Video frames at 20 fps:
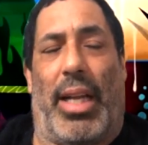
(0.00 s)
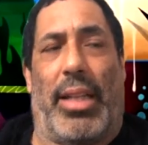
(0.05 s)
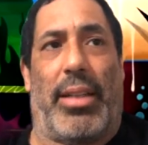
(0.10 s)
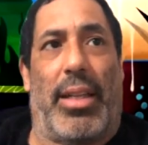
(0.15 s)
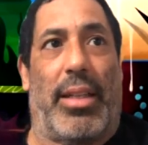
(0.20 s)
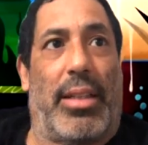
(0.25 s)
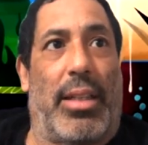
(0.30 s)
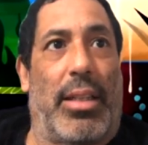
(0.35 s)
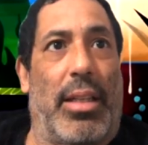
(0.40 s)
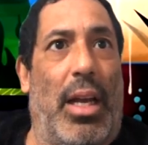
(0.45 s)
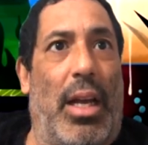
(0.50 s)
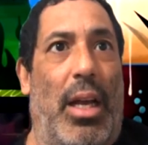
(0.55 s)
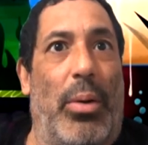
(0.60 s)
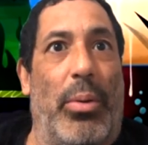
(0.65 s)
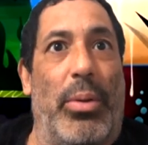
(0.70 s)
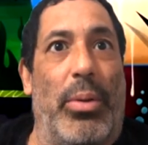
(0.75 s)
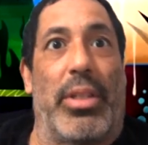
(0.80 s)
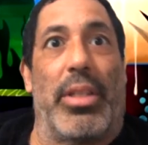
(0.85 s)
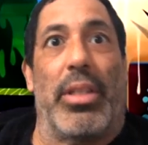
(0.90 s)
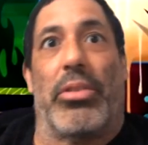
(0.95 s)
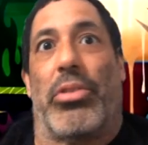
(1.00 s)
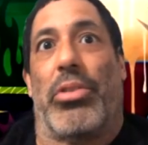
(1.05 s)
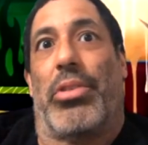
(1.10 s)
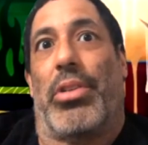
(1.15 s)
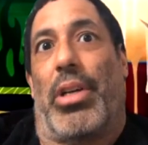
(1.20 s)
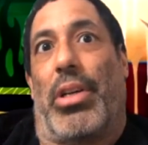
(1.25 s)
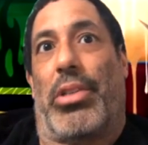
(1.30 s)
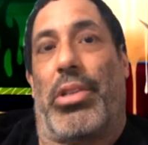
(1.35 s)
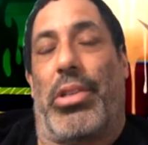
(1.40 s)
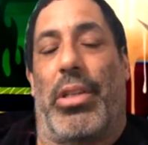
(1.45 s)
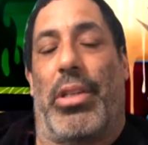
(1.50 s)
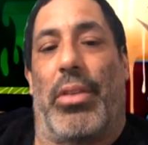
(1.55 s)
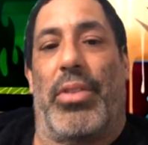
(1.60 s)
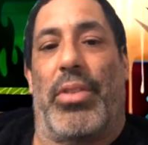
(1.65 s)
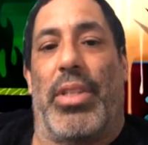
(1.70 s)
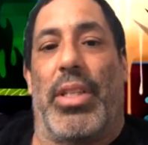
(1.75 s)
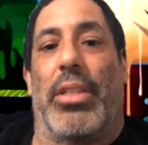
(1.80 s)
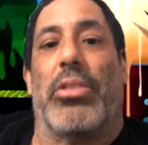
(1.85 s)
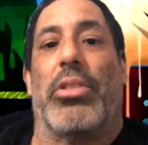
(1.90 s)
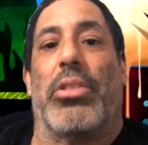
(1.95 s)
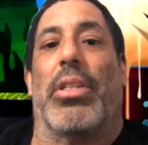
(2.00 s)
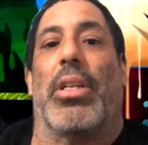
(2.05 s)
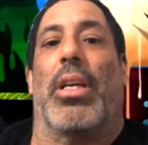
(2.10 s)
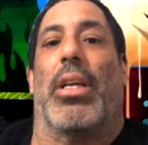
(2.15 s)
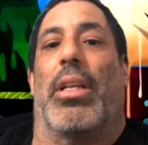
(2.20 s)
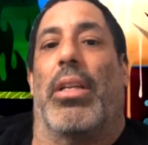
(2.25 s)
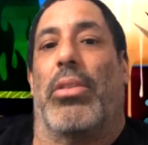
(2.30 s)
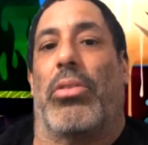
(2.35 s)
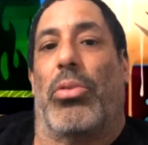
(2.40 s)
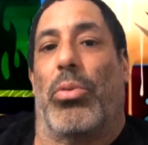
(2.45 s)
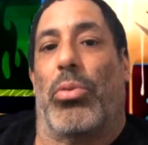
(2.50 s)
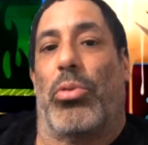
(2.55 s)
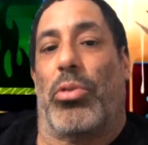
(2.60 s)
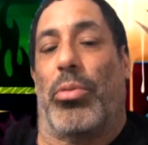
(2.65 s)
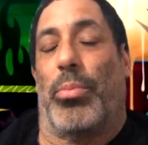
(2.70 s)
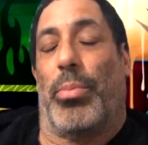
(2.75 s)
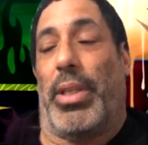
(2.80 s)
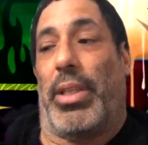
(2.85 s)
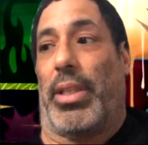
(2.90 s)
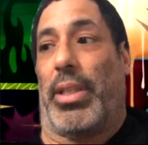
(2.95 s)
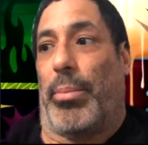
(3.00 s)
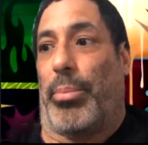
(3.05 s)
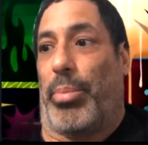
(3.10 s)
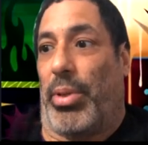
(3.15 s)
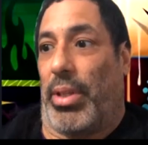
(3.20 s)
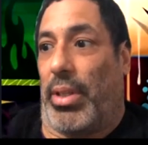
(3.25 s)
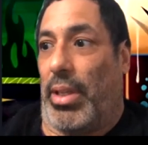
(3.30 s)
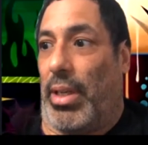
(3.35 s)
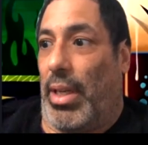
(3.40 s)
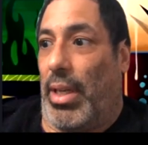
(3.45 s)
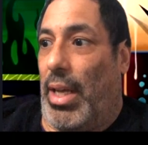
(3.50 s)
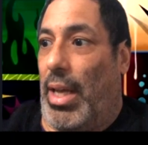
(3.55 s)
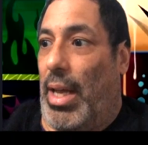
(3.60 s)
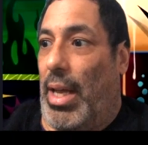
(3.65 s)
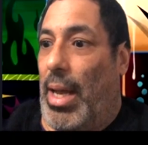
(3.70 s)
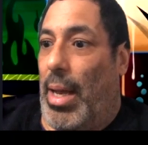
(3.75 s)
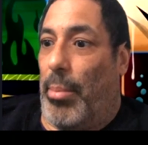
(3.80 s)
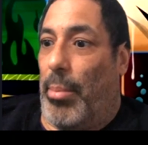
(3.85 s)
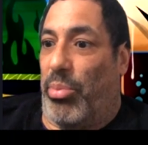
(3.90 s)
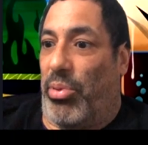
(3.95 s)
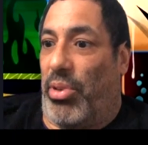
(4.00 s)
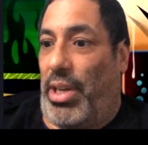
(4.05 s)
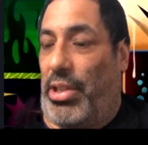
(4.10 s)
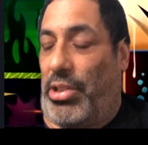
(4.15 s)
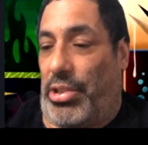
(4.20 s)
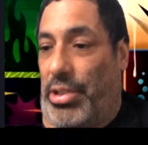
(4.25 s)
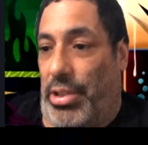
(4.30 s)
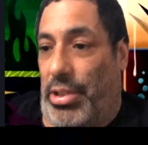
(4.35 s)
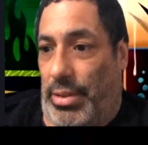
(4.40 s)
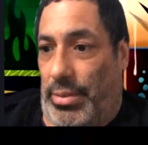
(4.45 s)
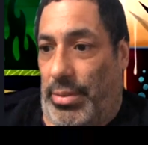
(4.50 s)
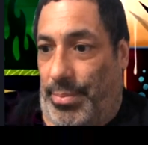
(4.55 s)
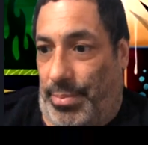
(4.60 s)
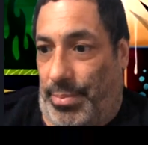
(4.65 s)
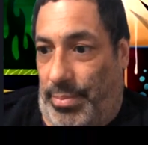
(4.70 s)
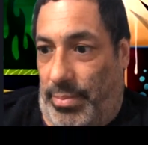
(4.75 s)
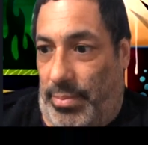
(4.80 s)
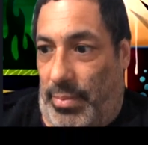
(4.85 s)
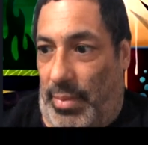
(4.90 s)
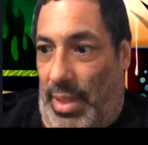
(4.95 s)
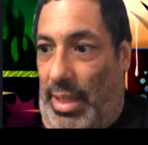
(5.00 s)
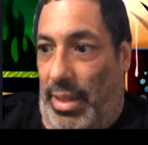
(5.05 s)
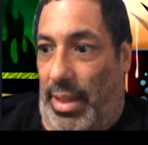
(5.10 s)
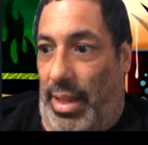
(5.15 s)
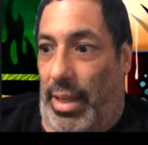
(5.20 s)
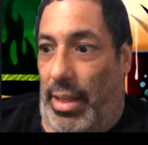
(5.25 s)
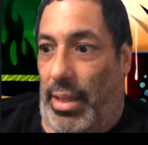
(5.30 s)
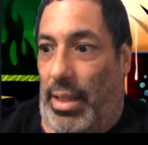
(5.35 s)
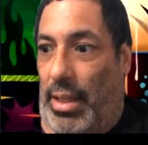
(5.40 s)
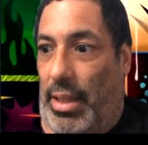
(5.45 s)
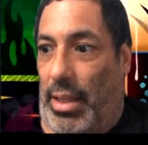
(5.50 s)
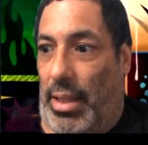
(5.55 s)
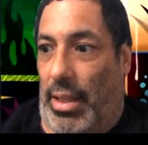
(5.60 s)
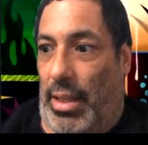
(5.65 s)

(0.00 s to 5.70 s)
And I think with the introduction of the internet and social media, it put pressure, I think,